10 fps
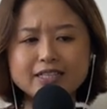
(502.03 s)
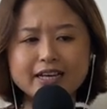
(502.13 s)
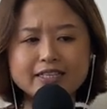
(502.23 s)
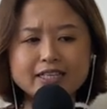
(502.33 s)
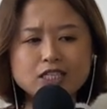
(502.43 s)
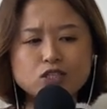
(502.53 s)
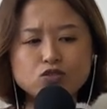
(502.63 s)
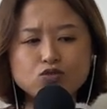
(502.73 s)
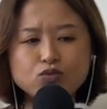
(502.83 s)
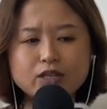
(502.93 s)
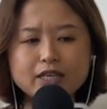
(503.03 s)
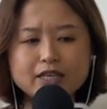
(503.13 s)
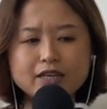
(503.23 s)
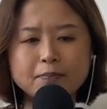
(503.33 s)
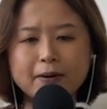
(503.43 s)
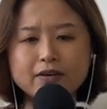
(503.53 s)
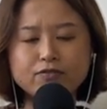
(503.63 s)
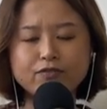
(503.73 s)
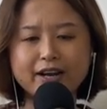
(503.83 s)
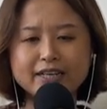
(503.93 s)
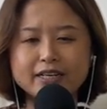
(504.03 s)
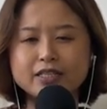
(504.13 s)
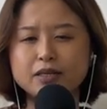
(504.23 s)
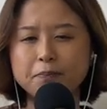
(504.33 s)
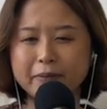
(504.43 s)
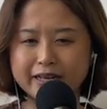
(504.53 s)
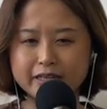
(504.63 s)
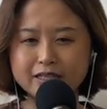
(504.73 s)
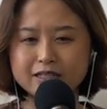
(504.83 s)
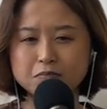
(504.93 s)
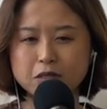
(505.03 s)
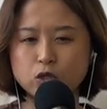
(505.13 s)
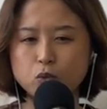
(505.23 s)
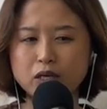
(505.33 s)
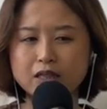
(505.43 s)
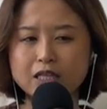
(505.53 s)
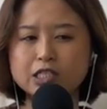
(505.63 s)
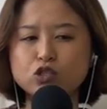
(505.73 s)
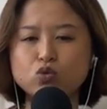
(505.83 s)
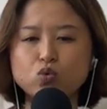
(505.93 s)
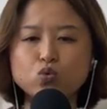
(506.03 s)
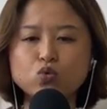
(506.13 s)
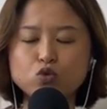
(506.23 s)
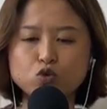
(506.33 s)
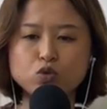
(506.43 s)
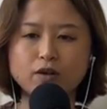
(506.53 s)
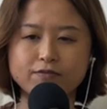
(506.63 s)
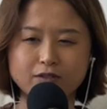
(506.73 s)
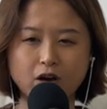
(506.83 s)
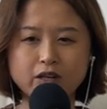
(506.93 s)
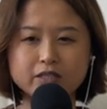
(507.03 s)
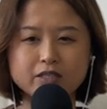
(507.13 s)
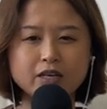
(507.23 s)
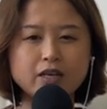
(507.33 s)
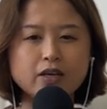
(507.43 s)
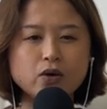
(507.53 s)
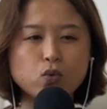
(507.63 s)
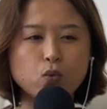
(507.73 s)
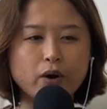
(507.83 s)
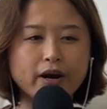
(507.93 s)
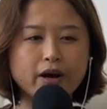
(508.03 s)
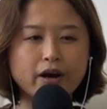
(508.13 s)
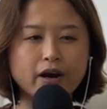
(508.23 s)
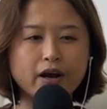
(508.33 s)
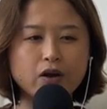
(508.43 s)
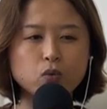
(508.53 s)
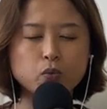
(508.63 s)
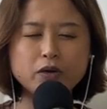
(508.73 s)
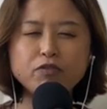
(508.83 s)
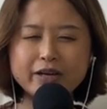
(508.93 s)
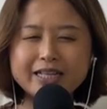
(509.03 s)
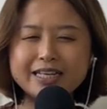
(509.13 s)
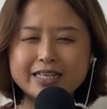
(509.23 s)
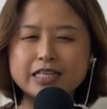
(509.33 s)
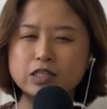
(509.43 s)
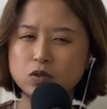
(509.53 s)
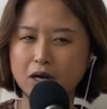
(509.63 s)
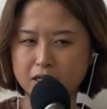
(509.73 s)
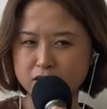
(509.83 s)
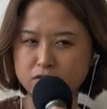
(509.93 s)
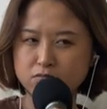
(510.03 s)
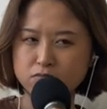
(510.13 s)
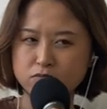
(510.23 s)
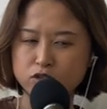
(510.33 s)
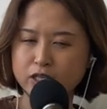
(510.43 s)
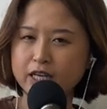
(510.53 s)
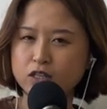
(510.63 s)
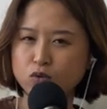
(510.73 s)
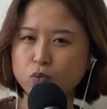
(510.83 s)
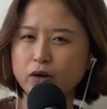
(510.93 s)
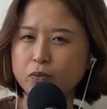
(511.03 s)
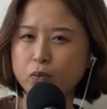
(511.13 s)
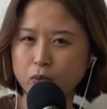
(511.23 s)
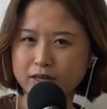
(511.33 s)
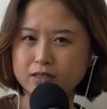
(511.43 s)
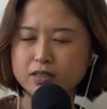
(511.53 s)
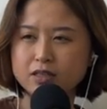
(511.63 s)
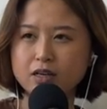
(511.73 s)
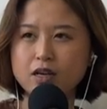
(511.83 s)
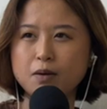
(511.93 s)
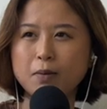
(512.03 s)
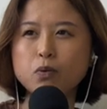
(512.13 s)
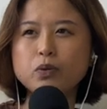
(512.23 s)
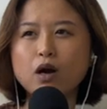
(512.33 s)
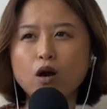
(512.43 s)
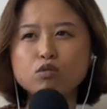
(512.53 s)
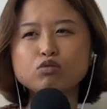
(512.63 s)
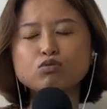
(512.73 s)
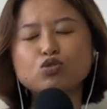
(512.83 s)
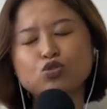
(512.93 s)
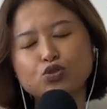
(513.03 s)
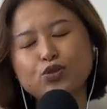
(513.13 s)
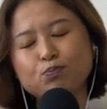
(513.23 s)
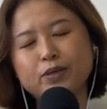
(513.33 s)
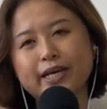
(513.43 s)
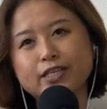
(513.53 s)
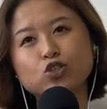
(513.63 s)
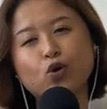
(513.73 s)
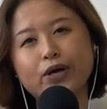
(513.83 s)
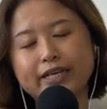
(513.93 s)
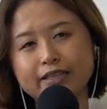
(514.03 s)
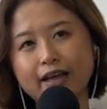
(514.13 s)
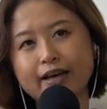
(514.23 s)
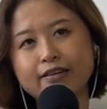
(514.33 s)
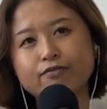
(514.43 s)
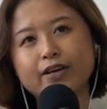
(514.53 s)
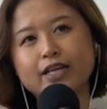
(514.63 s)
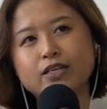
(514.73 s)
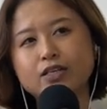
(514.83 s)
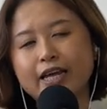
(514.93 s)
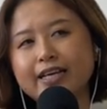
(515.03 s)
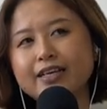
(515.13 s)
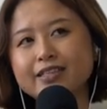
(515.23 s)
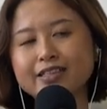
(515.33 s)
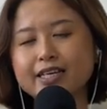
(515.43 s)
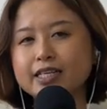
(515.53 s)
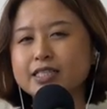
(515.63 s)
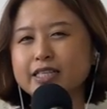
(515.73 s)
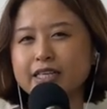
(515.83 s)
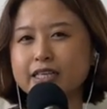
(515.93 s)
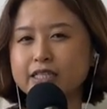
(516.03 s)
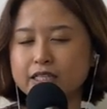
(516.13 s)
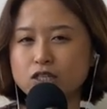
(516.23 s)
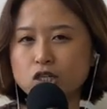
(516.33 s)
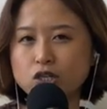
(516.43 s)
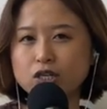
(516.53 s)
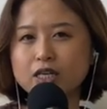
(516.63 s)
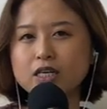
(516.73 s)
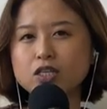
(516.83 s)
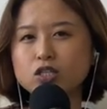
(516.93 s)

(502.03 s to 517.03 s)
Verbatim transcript: that it's truly about finding the balance between these two school of thoughts where we really need to hustle to get to where we want but we also should be enjoying life and taking things easier to